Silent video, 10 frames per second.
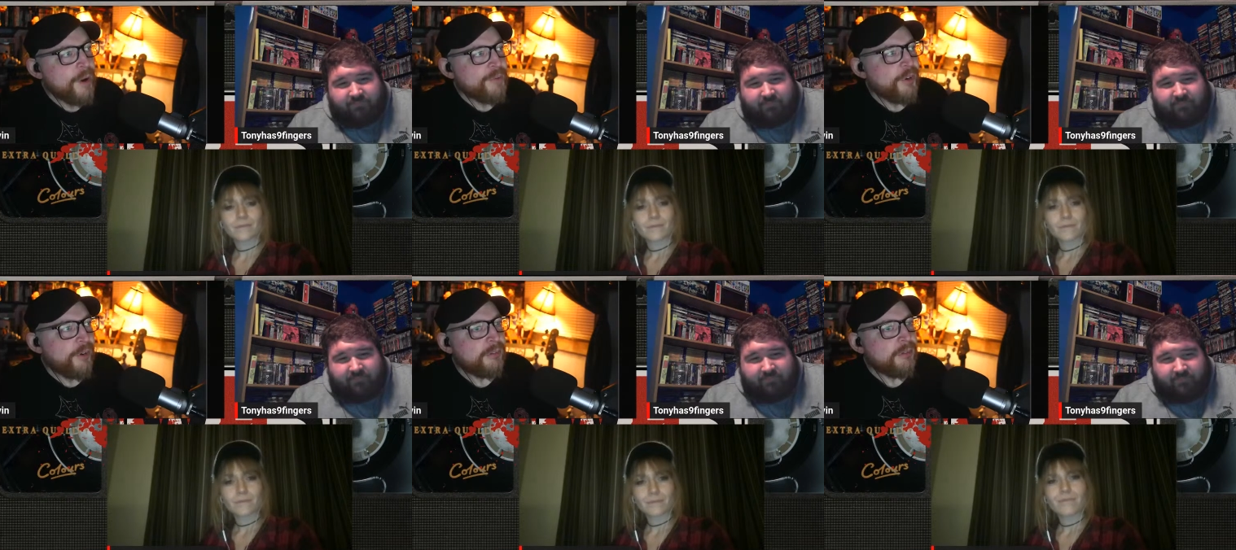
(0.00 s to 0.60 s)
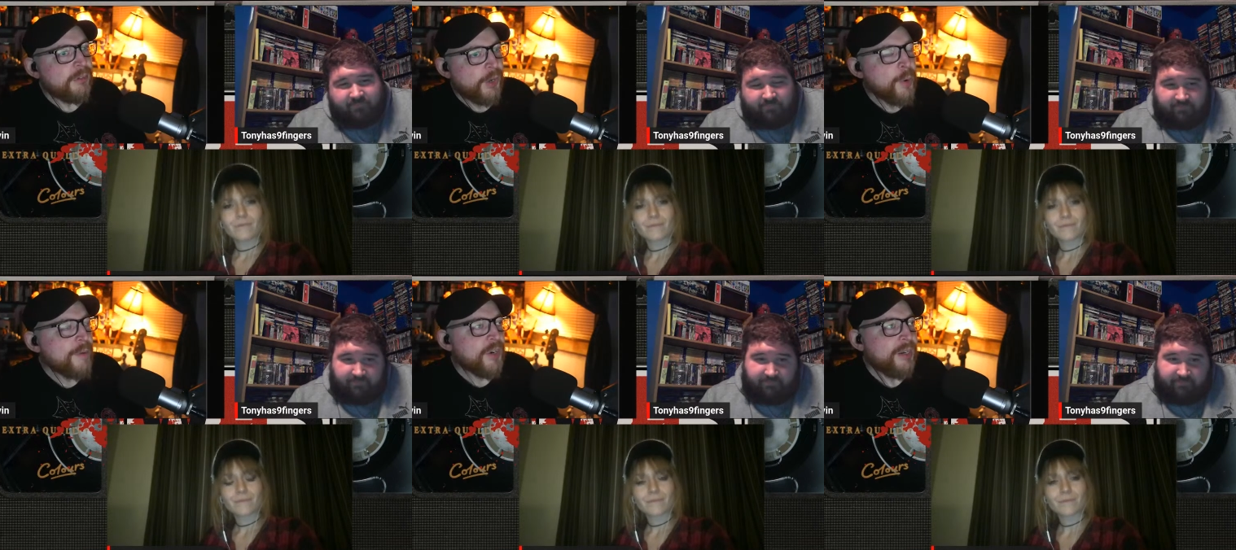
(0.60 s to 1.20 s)
Speaker 1: ever? Are
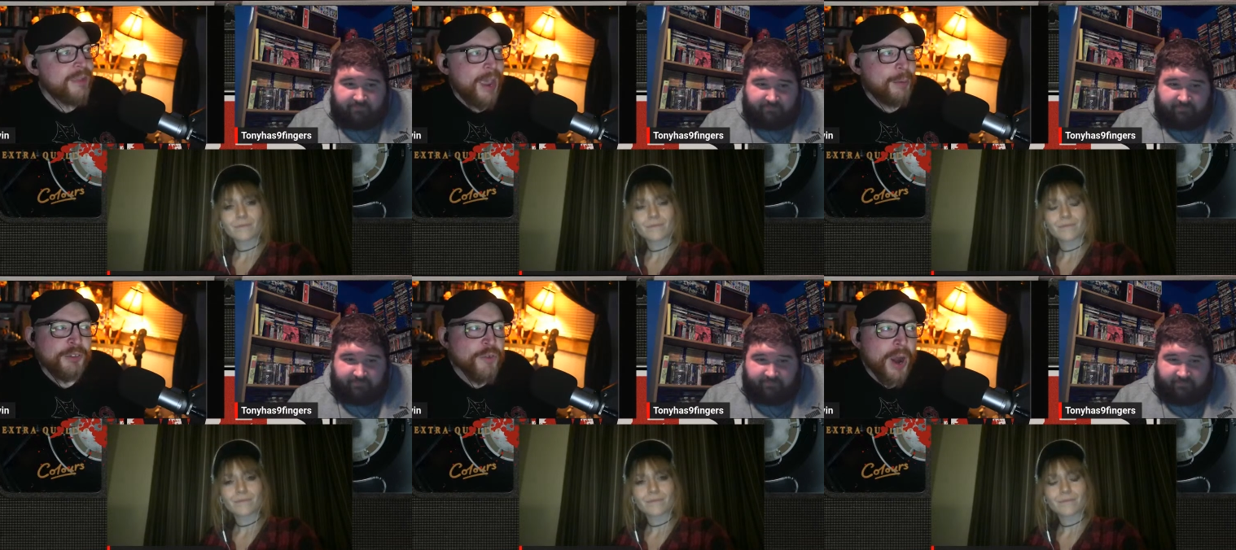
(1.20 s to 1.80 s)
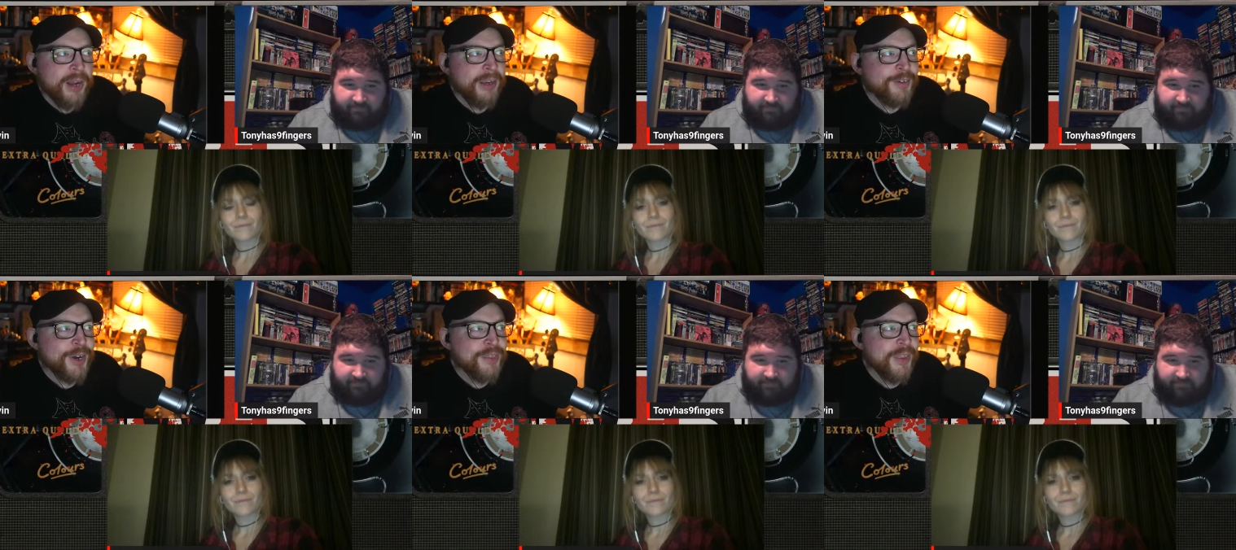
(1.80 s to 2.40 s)
you ever going to dabble in writing or
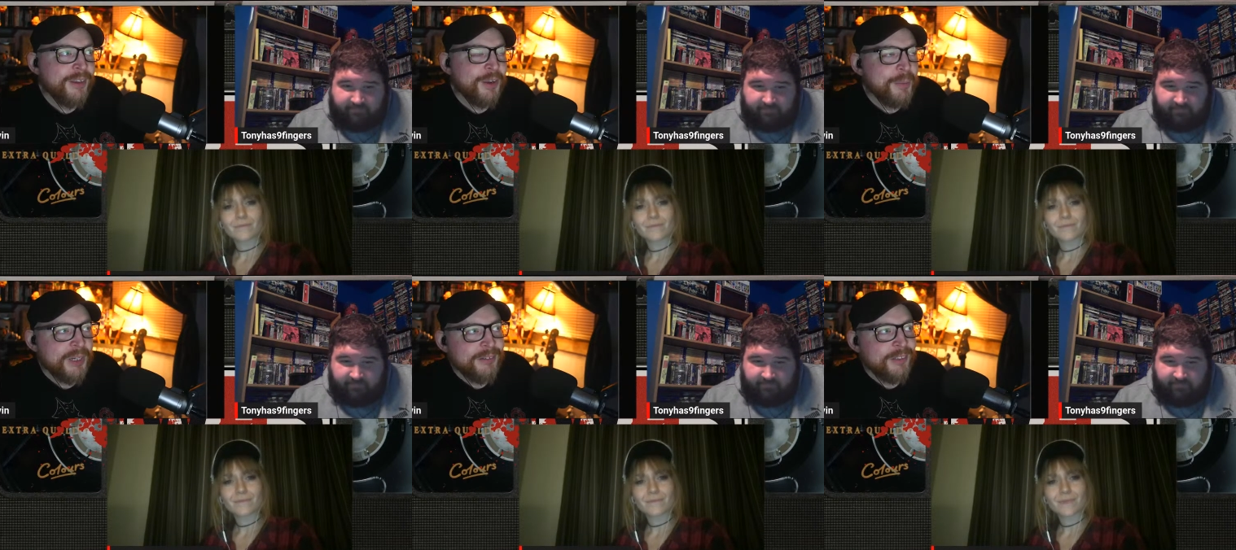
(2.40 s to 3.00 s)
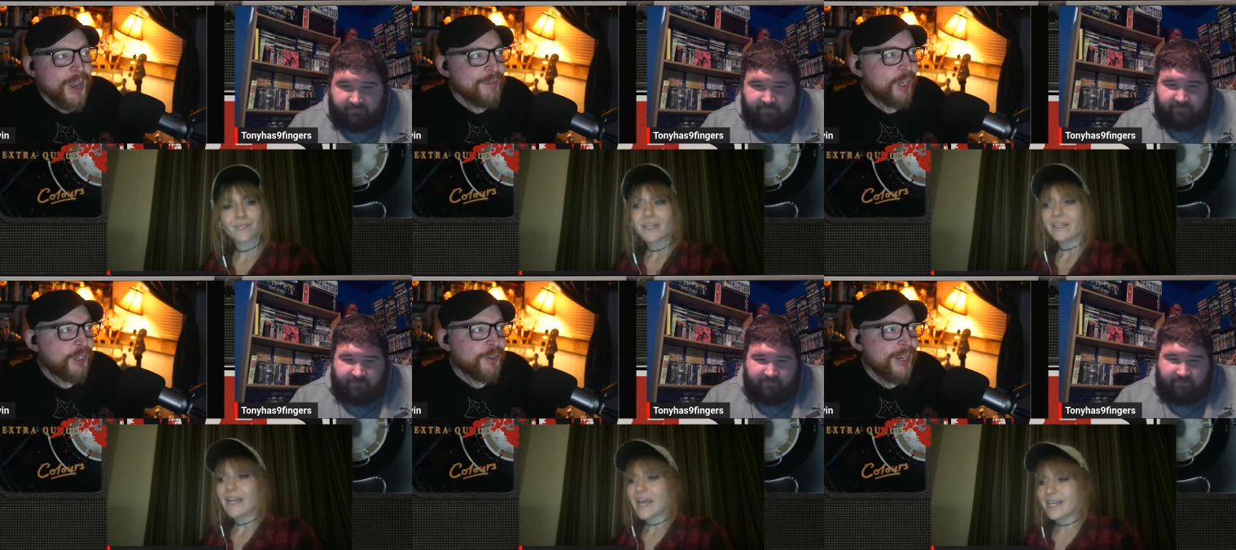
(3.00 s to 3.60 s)
anything? You mean you have a
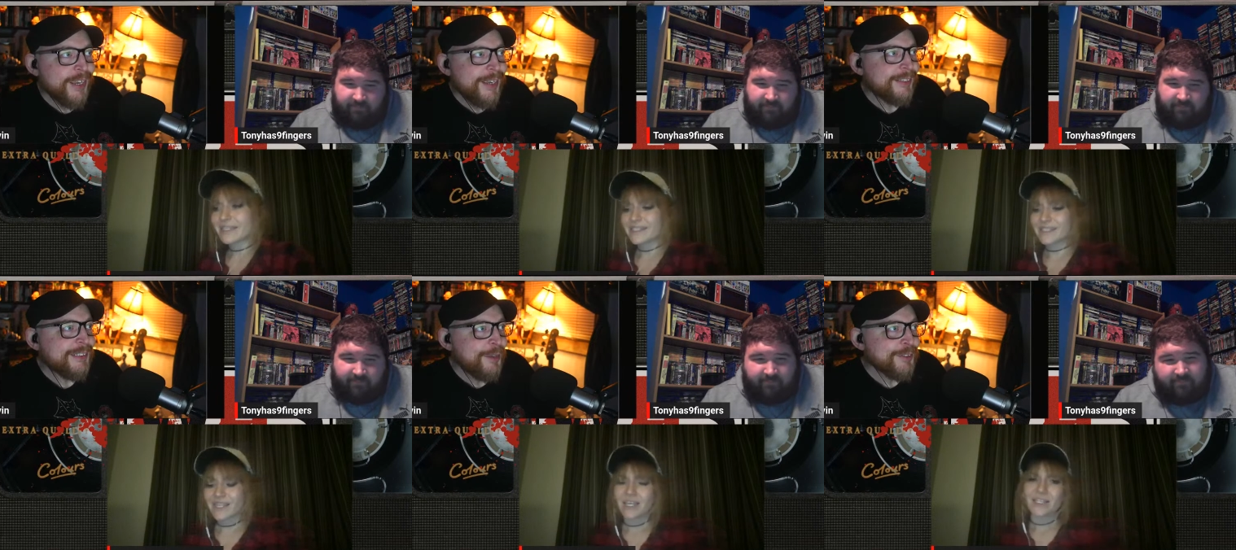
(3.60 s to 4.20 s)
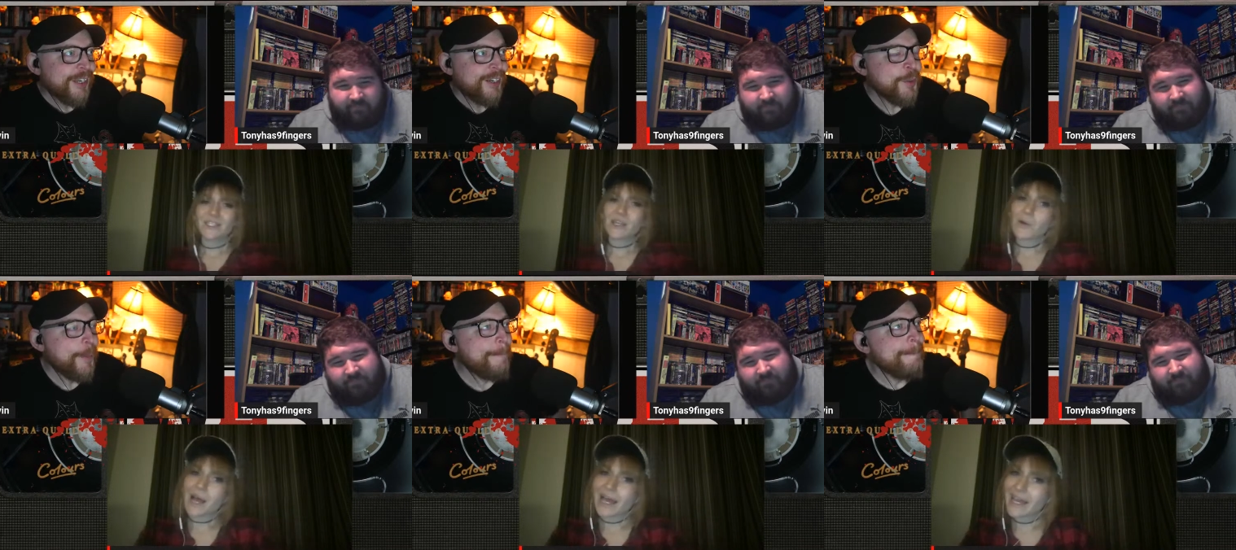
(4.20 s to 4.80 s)
lot of good yes. ideas? Sounds like.
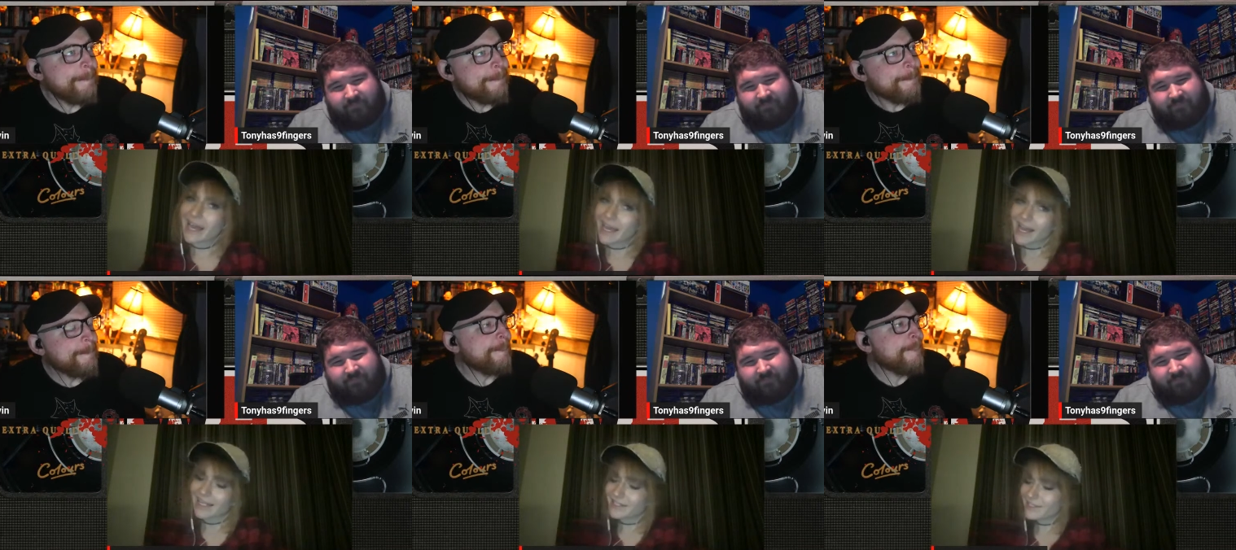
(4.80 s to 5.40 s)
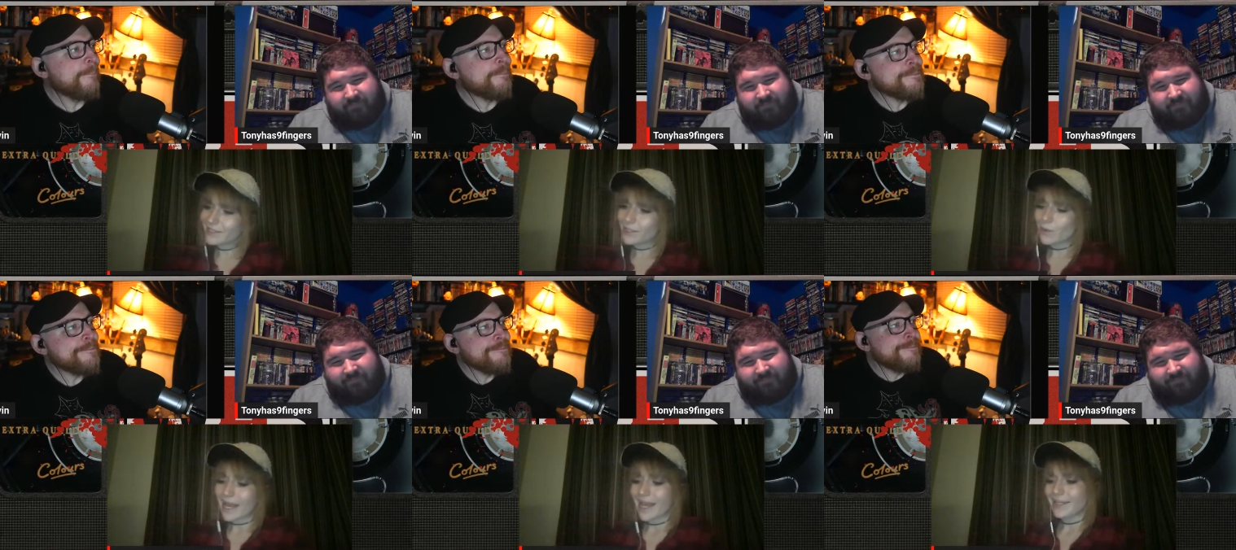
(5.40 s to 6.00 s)
Speaker 2: So I I
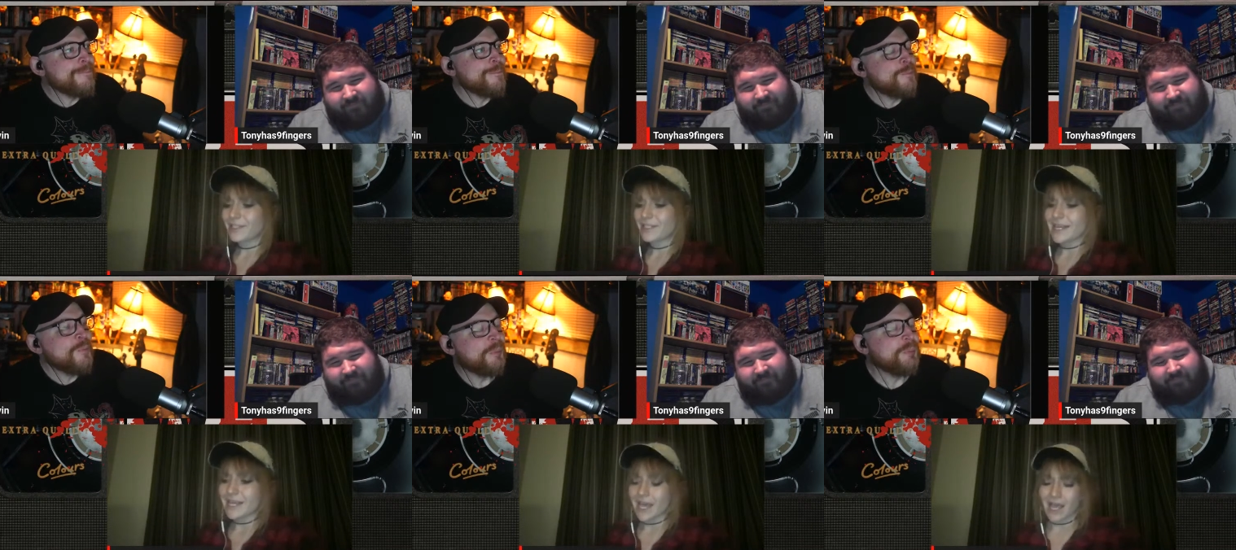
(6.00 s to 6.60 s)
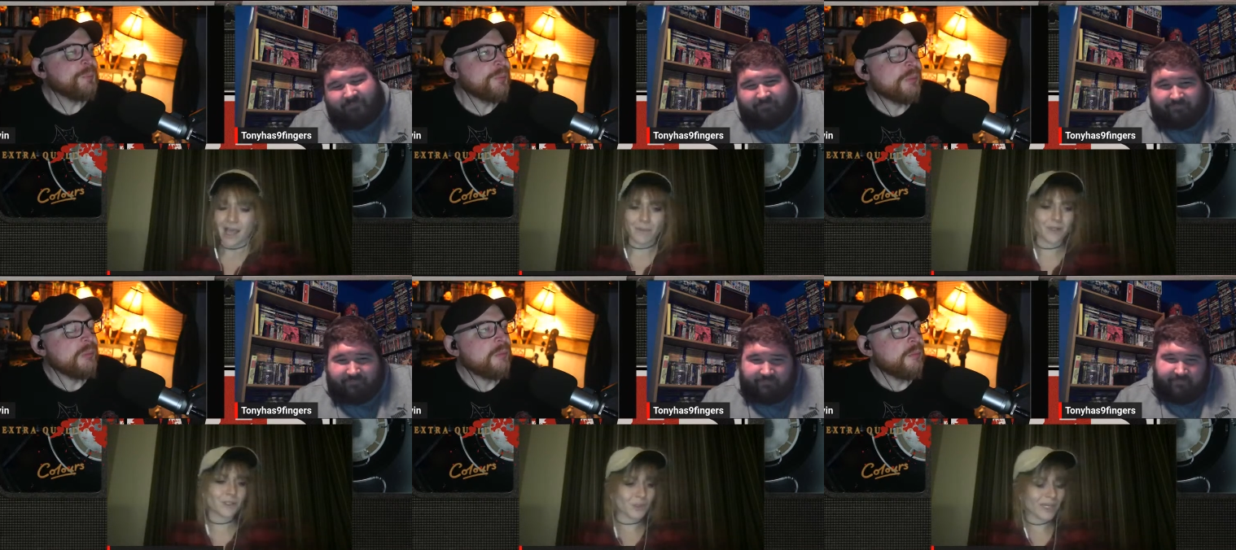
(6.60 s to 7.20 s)
do. I actually,
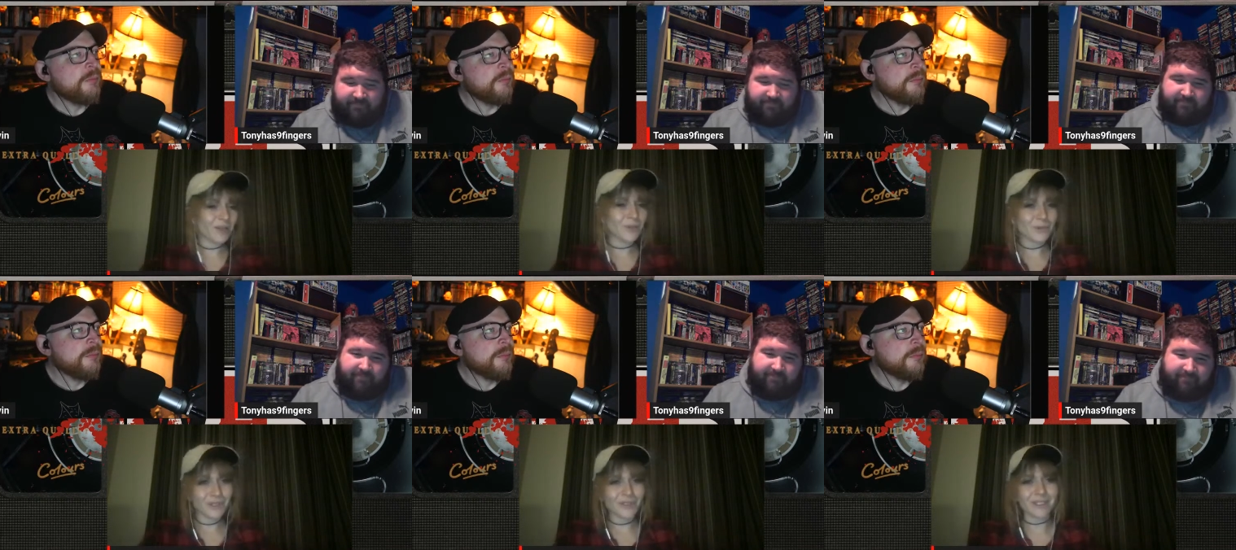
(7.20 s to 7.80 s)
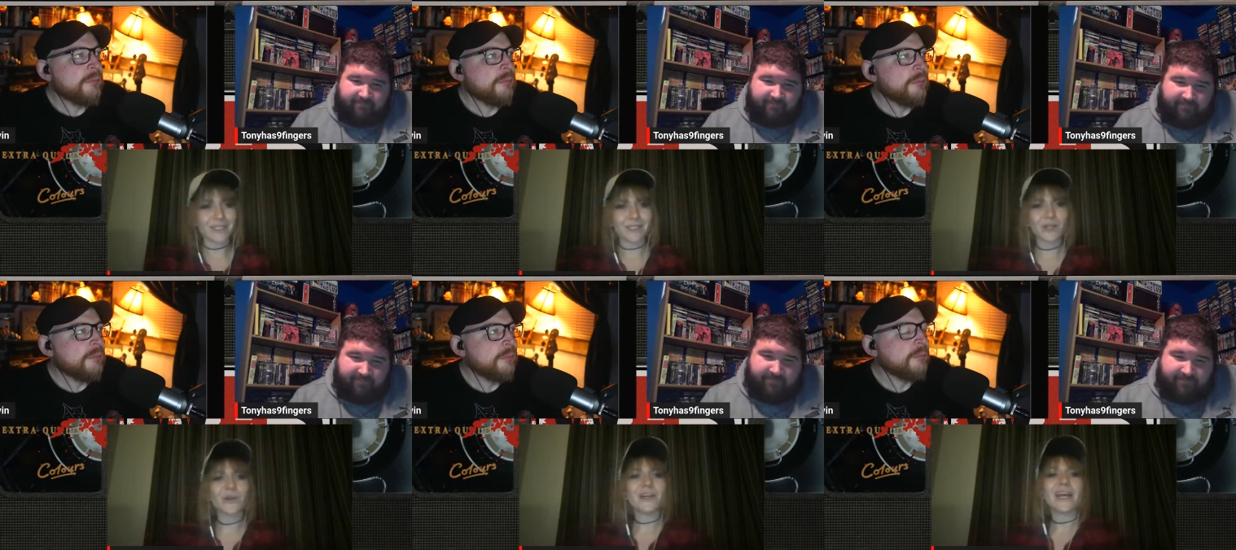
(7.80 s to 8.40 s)
um, Katrina, who produced
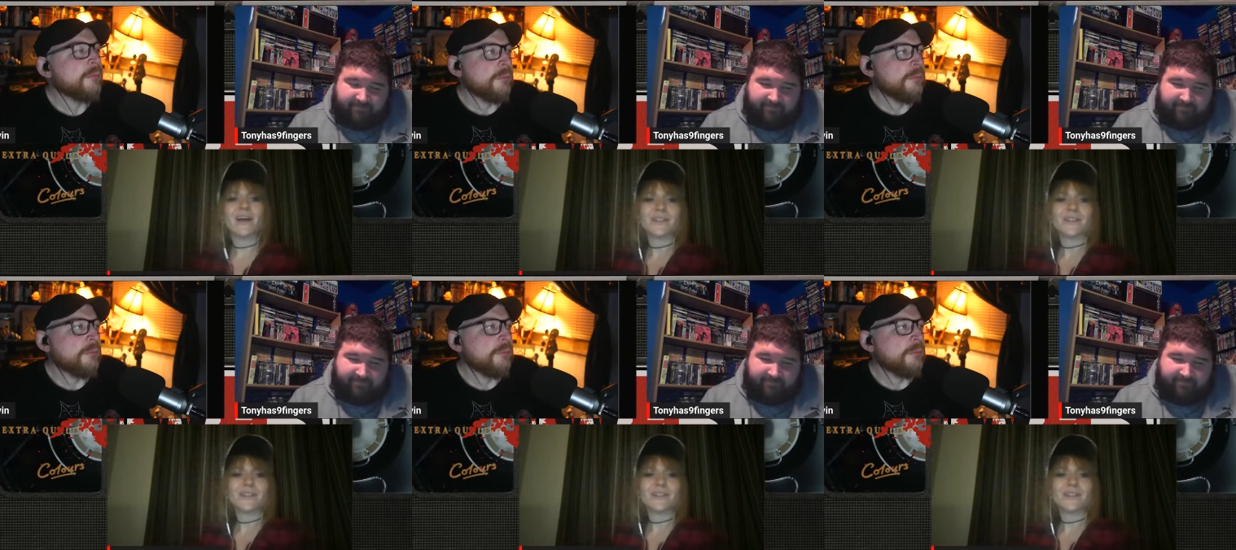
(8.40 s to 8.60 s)
this, her and I